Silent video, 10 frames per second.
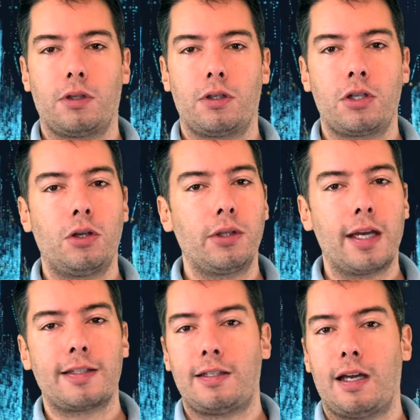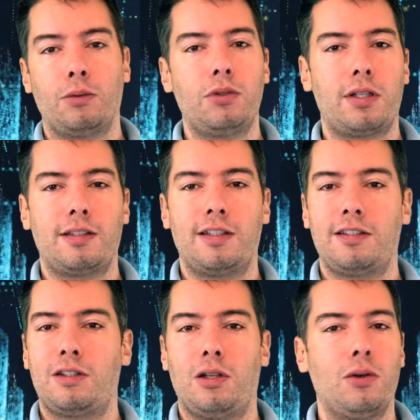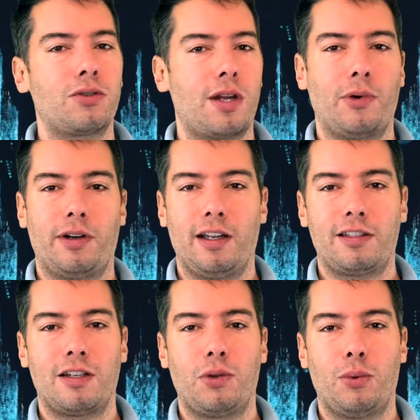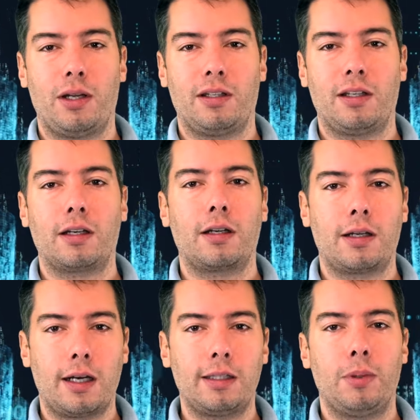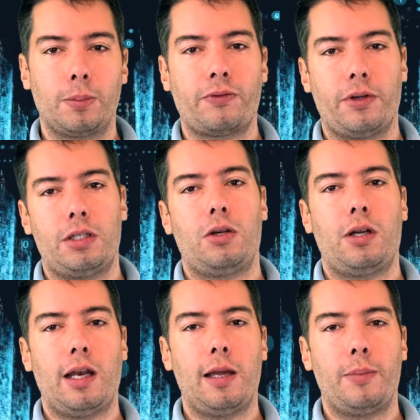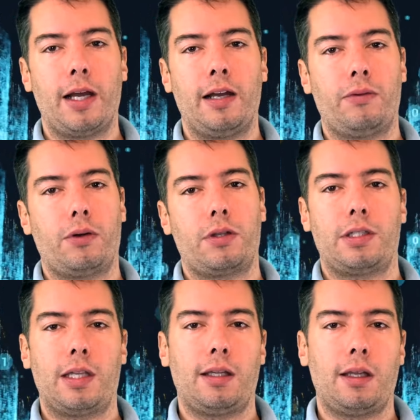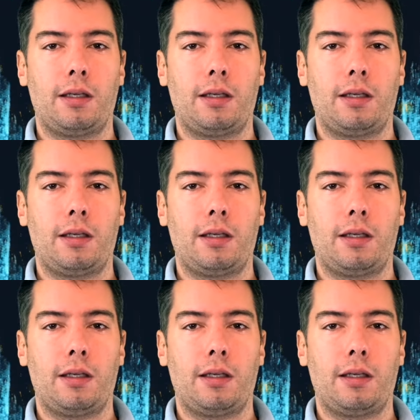So yes, I would suggest look somewhere else if you want a credible professional API for this data.